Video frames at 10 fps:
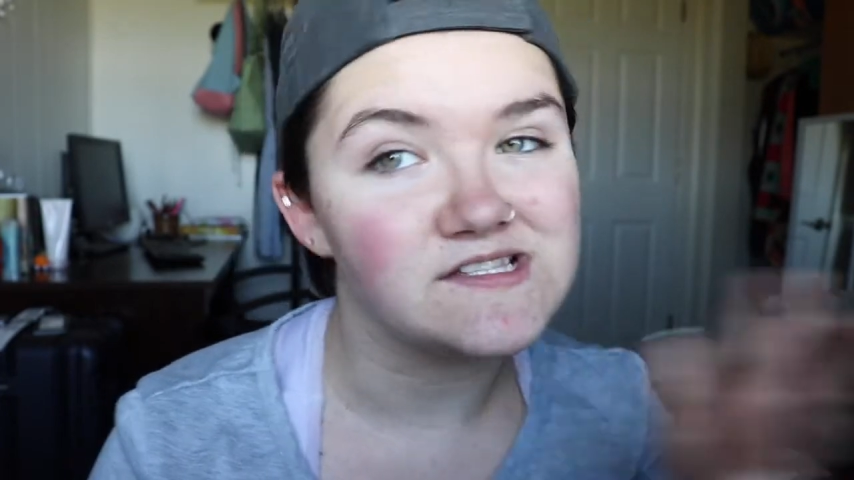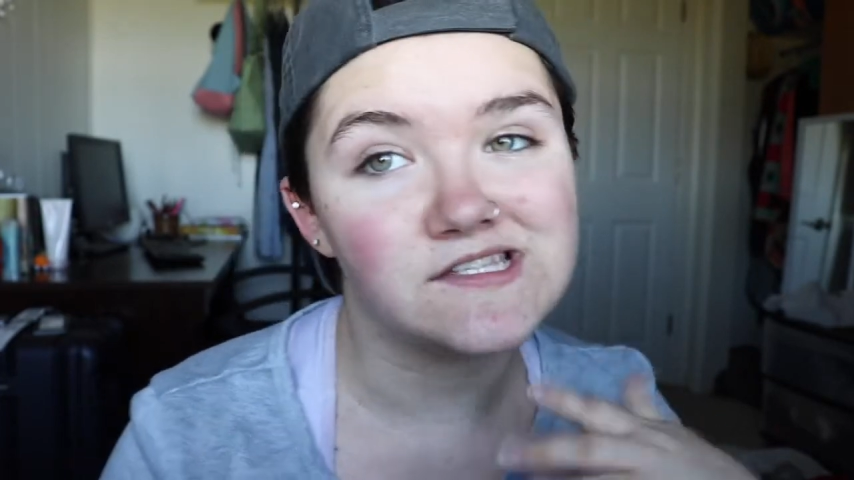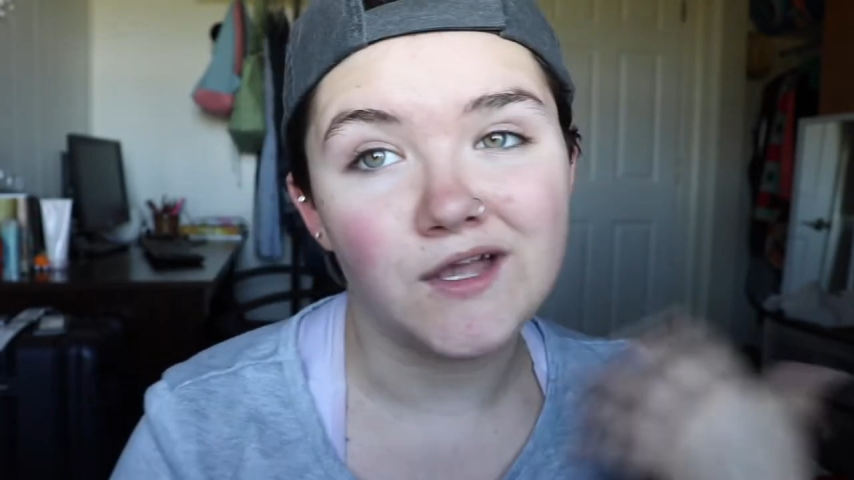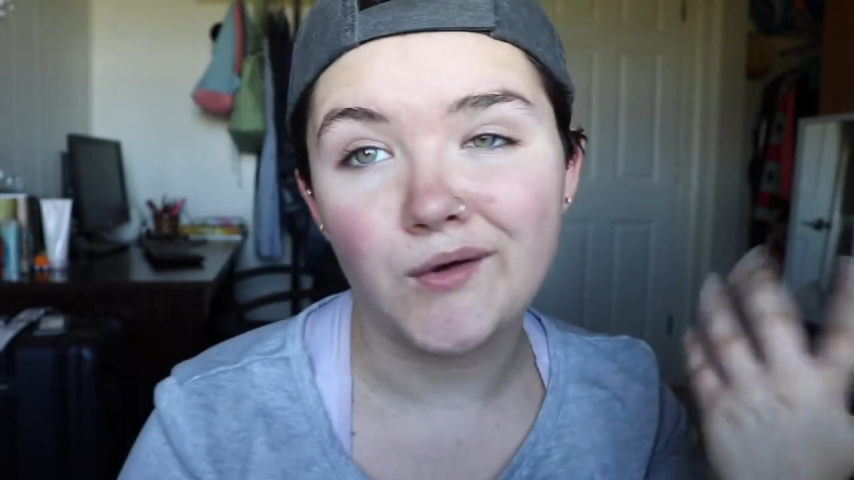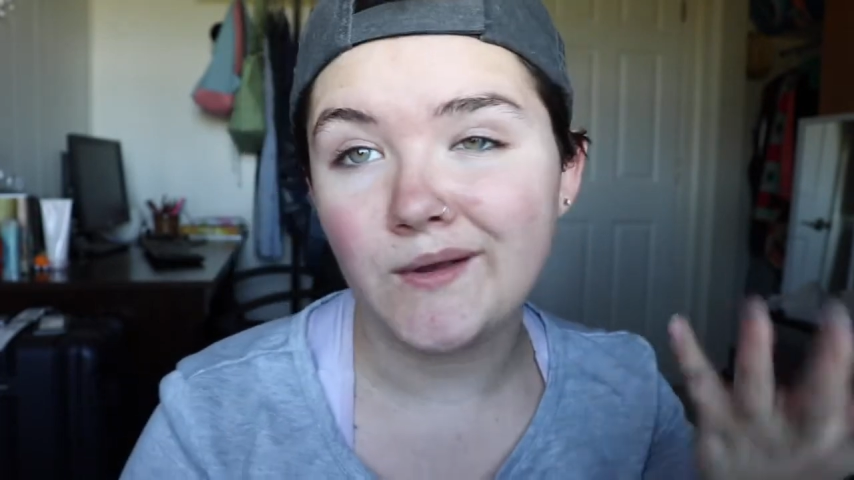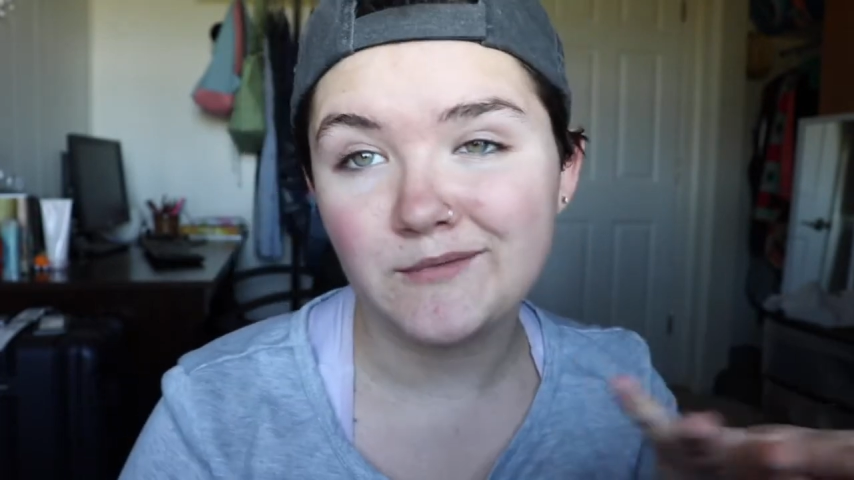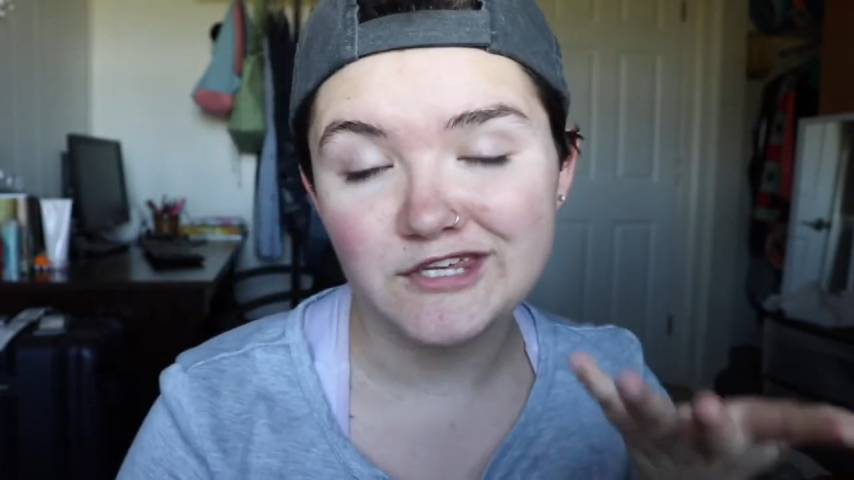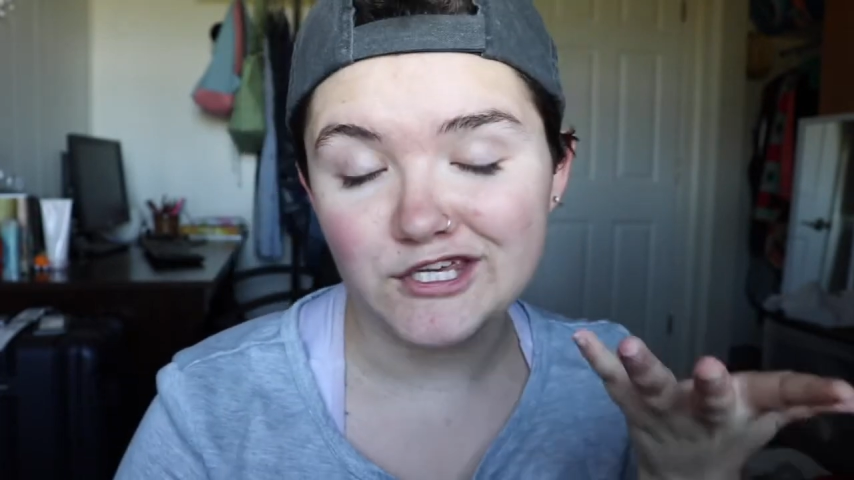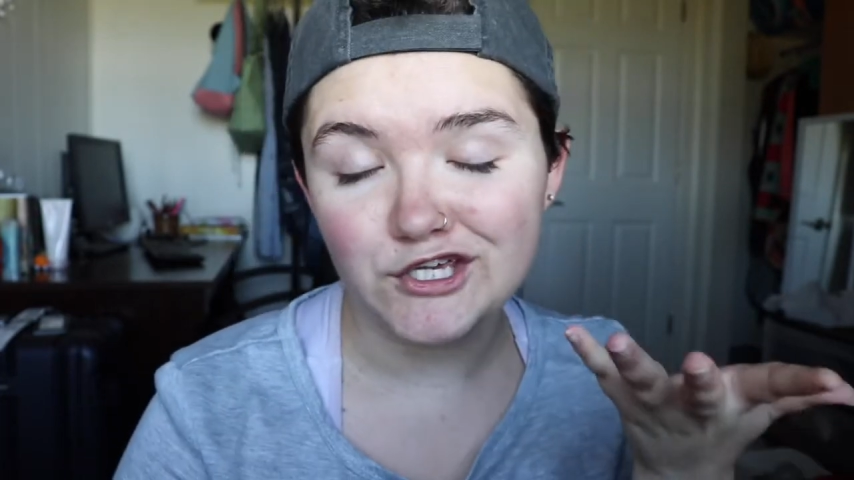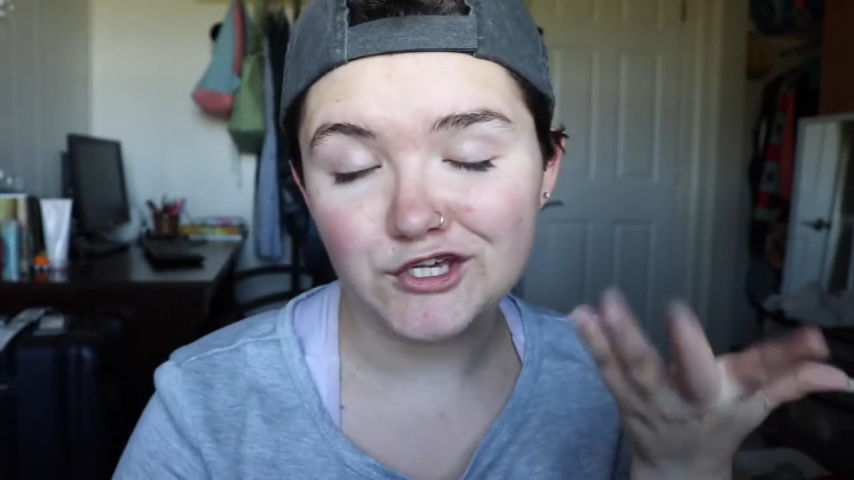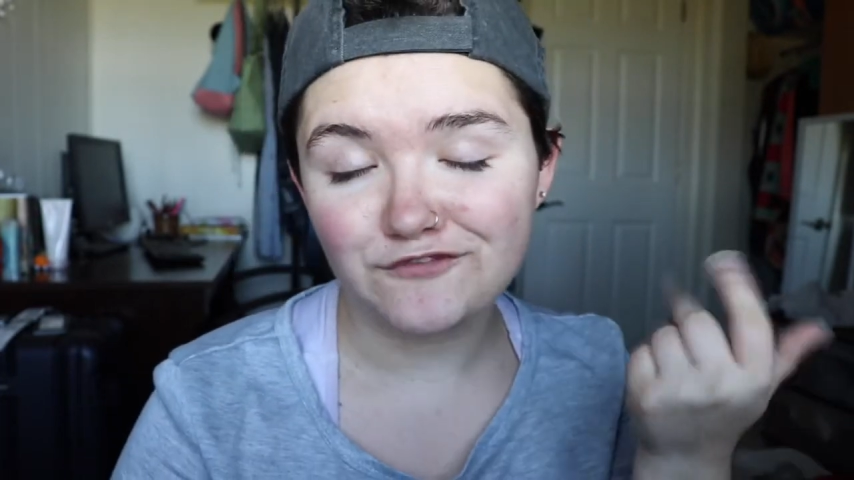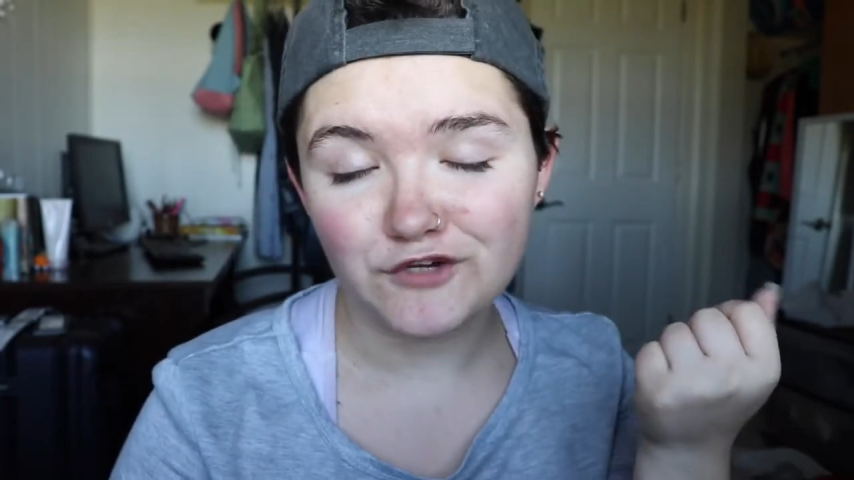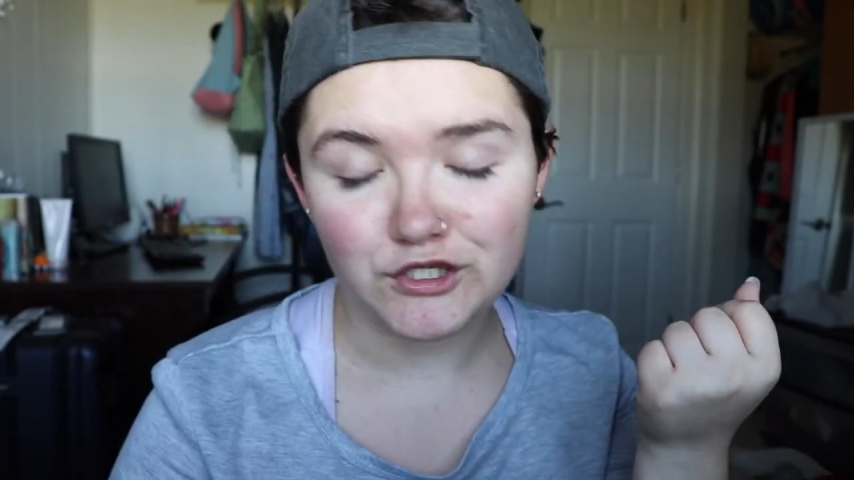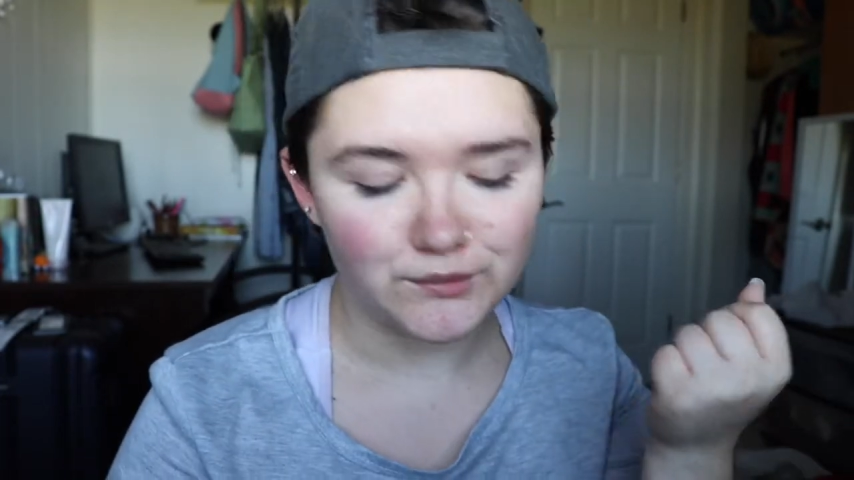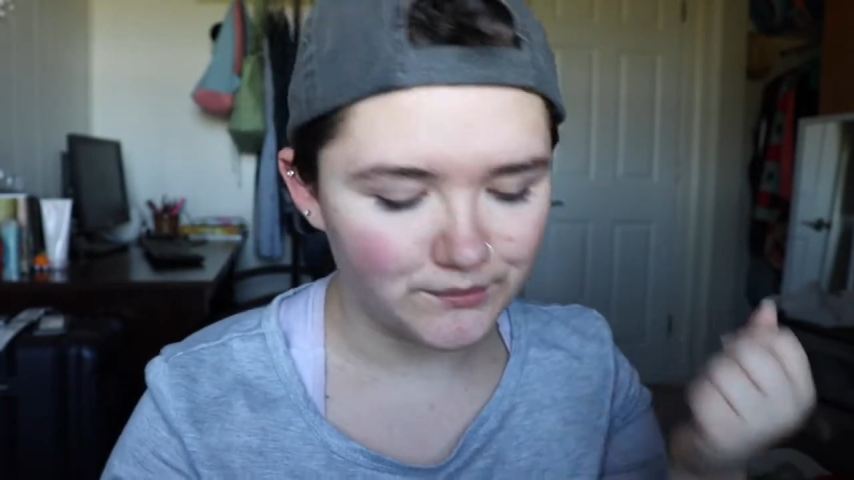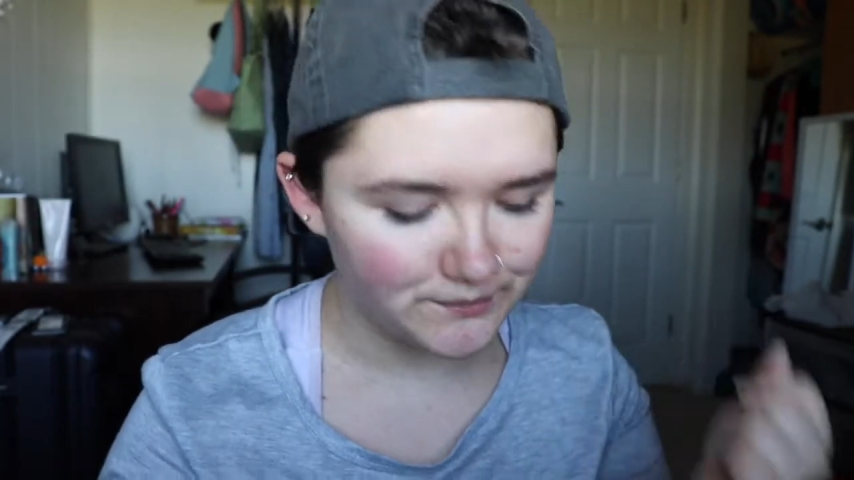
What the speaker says: So, I mean, good for you.